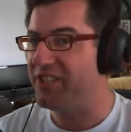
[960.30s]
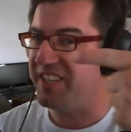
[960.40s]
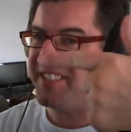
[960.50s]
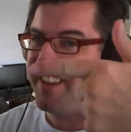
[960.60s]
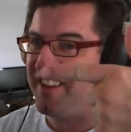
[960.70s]

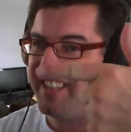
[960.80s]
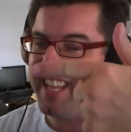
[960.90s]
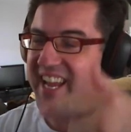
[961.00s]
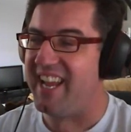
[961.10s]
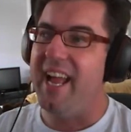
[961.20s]
just
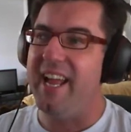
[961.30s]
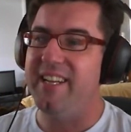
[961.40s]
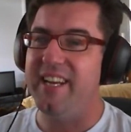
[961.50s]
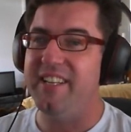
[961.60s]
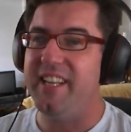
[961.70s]
over there.
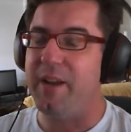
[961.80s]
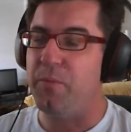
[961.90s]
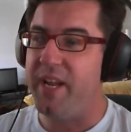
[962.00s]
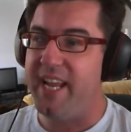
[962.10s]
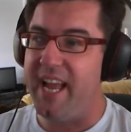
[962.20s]
And under
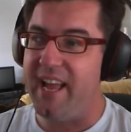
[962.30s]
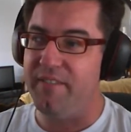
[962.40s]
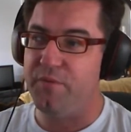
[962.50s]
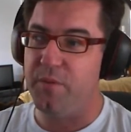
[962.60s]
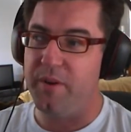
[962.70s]
that we have